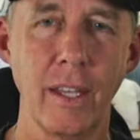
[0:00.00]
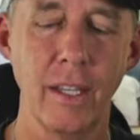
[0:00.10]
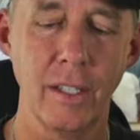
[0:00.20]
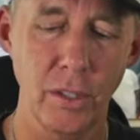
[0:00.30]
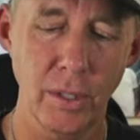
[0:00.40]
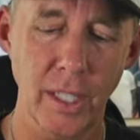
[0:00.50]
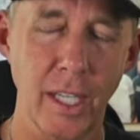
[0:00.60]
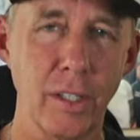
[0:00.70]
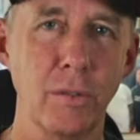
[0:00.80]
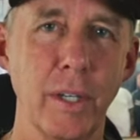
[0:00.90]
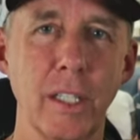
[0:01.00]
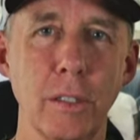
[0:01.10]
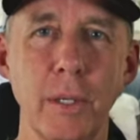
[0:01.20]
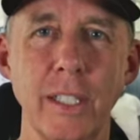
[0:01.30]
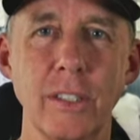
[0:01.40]
Doing that on a regular
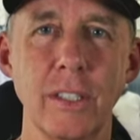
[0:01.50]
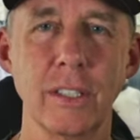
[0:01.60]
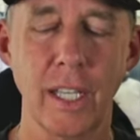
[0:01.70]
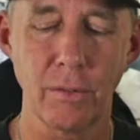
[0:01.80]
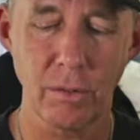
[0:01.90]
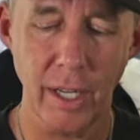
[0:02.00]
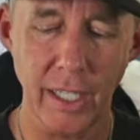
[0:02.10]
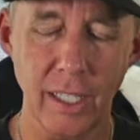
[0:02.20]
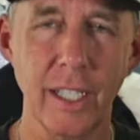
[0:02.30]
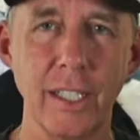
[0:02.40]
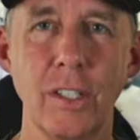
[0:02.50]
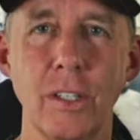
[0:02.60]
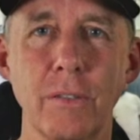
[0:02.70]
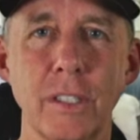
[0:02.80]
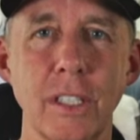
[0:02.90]
basis can regulate the
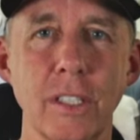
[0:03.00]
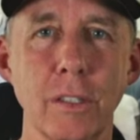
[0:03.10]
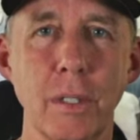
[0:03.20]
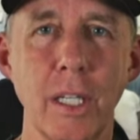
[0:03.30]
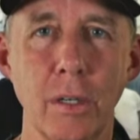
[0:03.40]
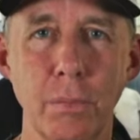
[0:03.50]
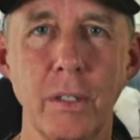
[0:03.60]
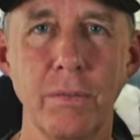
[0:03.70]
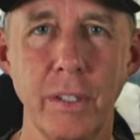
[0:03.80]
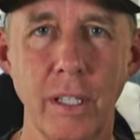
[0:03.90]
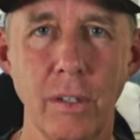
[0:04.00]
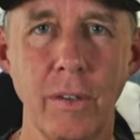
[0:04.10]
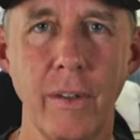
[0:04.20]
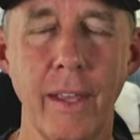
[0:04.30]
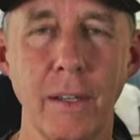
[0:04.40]
nervous system and help you to feel
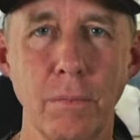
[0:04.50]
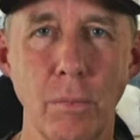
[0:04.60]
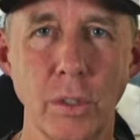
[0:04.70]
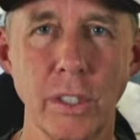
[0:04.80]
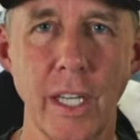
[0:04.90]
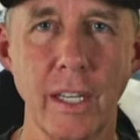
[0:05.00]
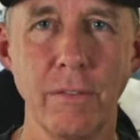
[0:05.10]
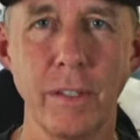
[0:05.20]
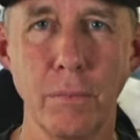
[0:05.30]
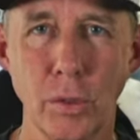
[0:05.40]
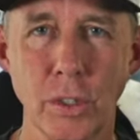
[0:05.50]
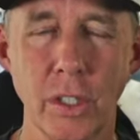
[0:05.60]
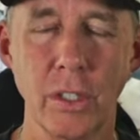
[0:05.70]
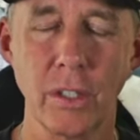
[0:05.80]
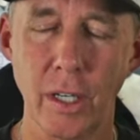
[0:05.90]
more safe and more
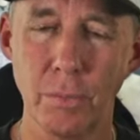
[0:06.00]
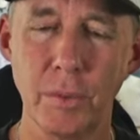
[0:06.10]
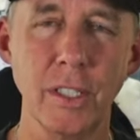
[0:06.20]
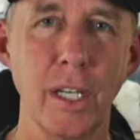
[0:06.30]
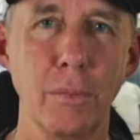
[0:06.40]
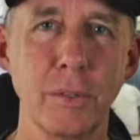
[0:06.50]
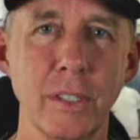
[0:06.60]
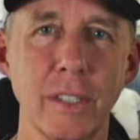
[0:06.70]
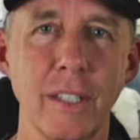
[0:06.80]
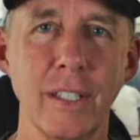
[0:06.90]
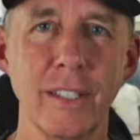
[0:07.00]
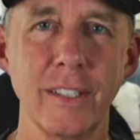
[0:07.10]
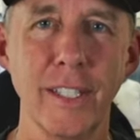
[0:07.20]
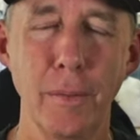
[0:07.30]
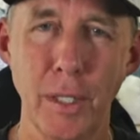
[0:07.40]
secure. I hope this helps.
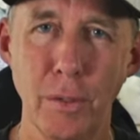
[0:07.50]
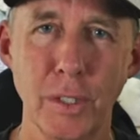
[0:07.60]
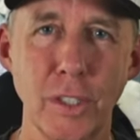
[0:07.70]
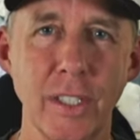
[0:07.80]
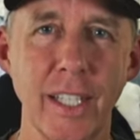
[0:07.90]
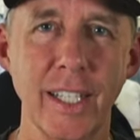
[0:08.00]
Let me know what you think.